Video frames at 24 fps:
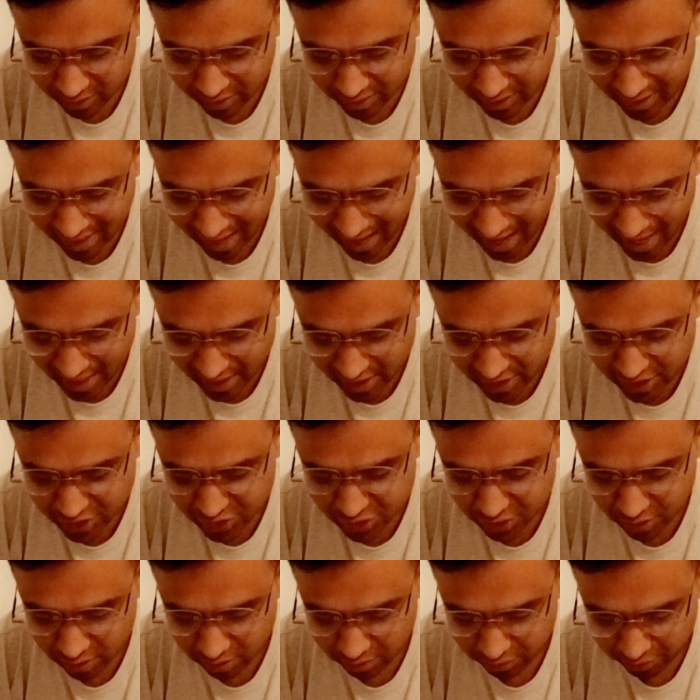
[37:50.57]

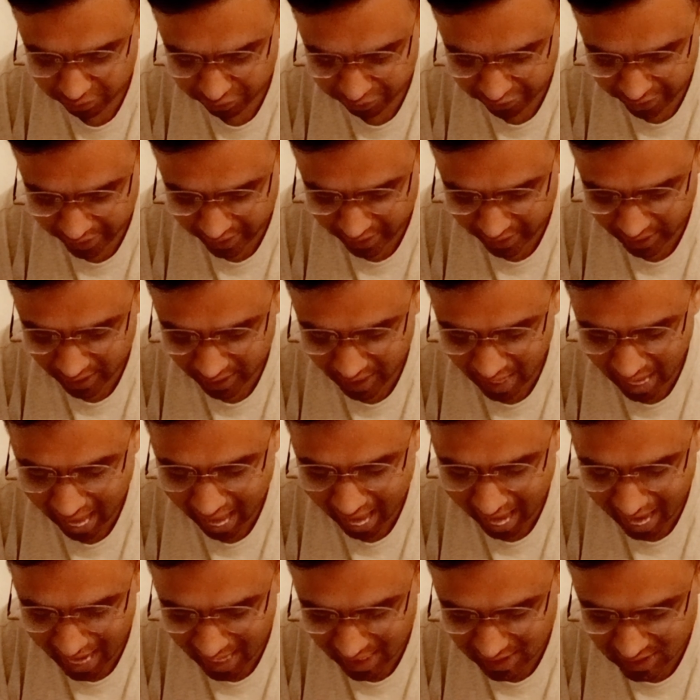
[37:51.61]
carriageway
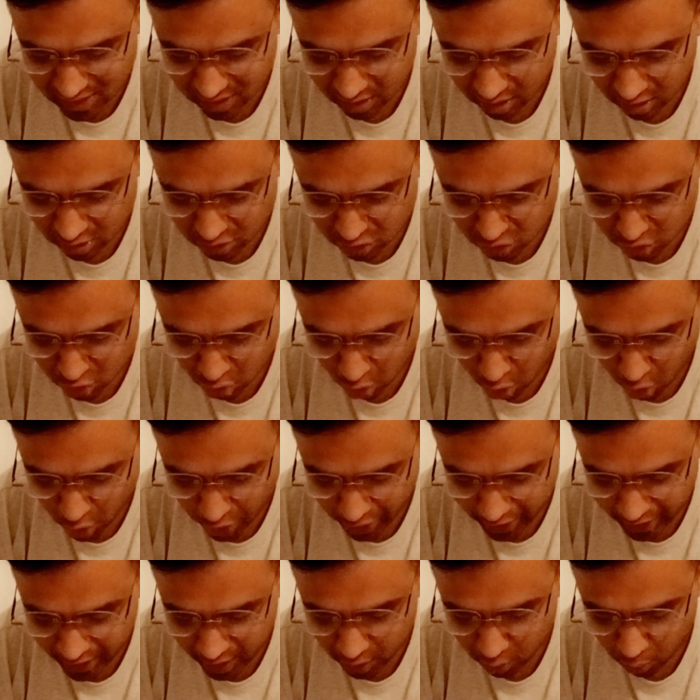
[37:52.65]
has a
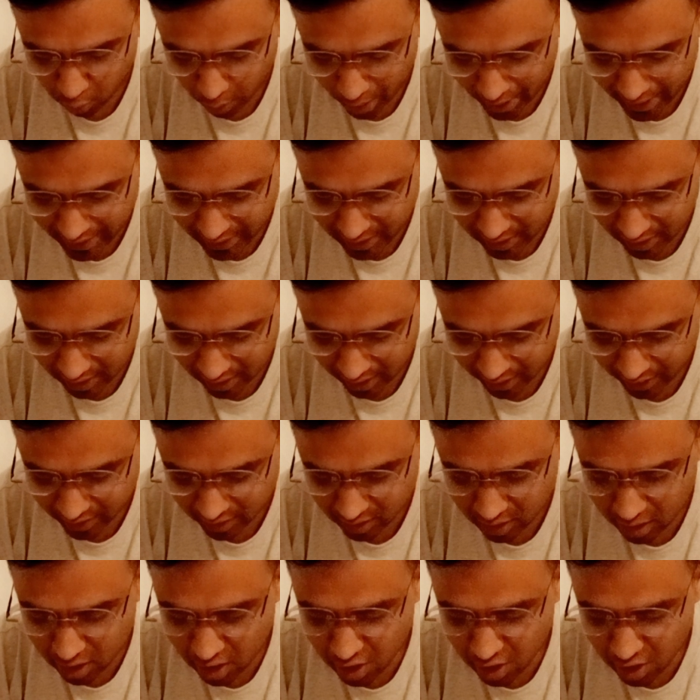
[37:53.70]
solid white line,